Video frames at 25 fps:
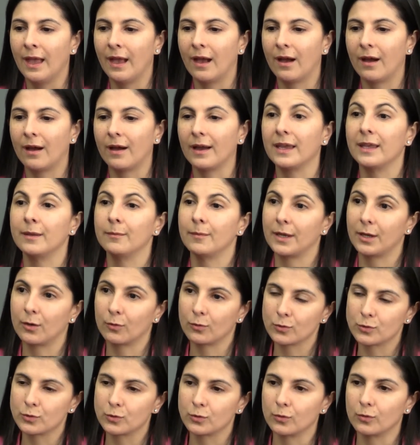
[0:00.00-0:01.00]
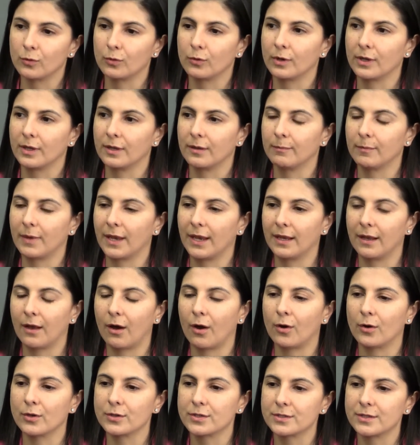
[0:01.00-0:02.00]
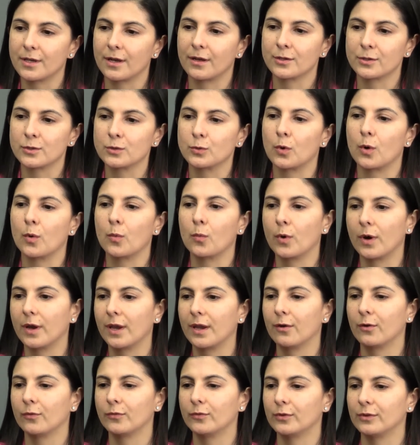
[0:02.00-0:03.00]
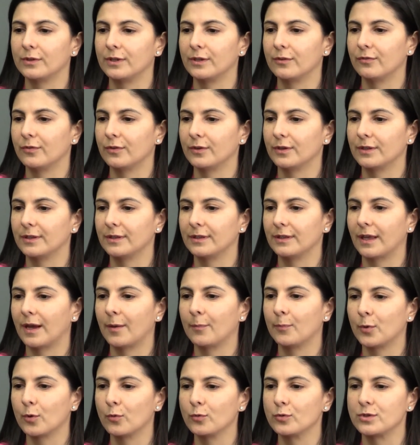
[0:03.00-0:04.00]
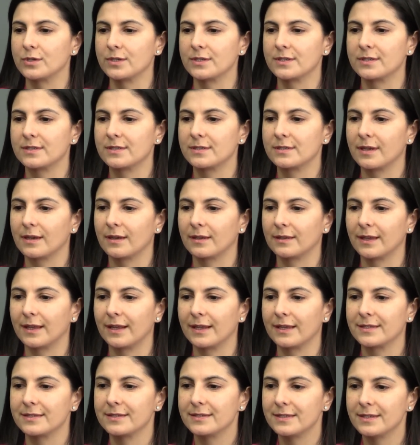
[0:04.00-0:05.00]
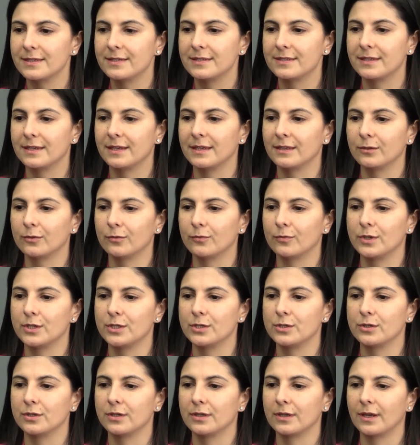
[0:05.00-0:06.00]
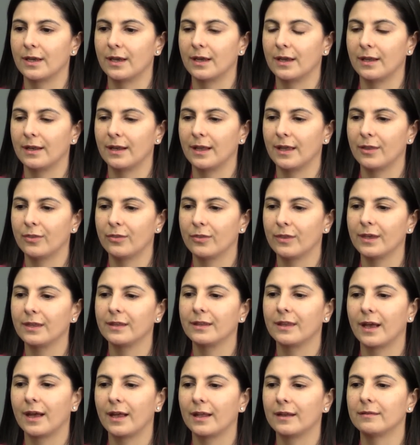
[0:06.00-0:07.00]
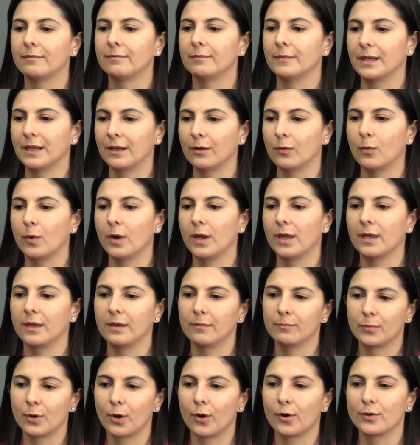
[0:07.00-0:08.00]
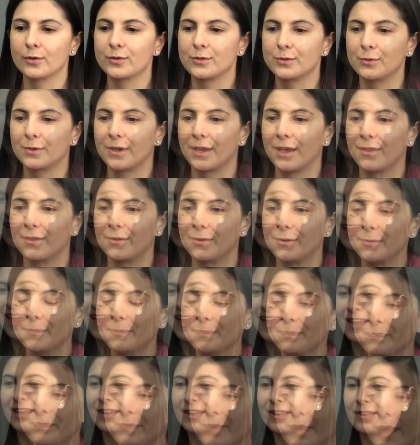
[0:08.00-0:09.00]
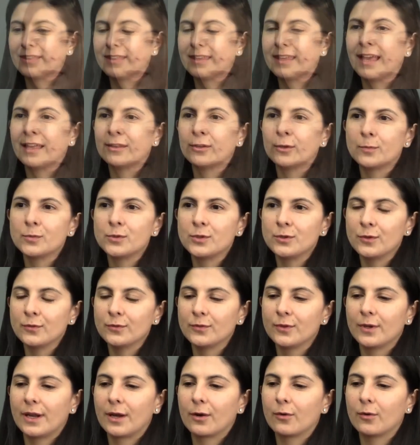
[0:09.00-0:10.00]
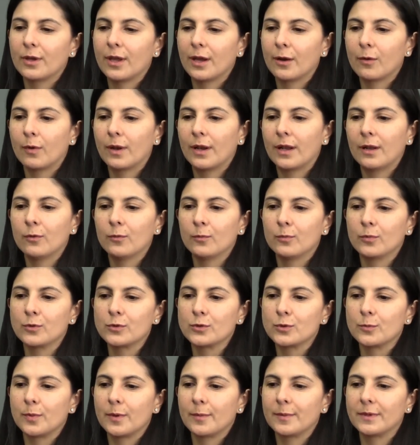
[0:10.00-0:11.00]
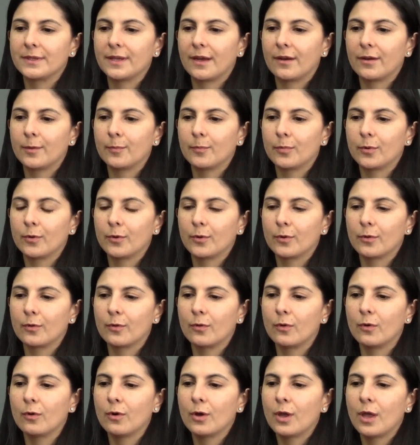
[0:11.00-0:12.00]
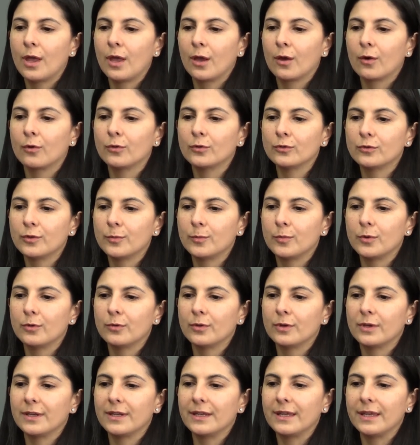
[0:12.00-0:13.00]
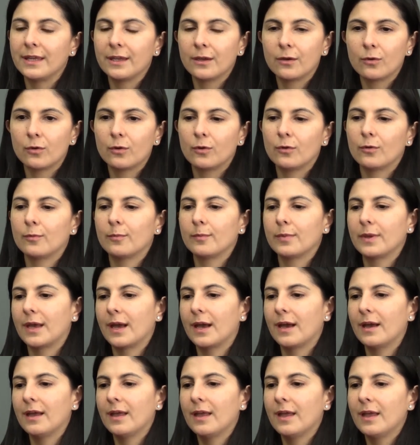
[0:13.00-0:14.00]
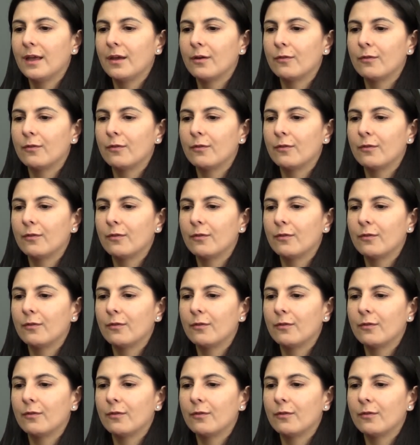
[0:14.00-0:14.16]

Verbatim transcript: Uh, it made also it made us also aware of the different approaches uh, that exist in the region, and I think that in a way brought us together. The adoption of the Nagoya Kuala Lumpur Supplementary Protocol contributed in Colombia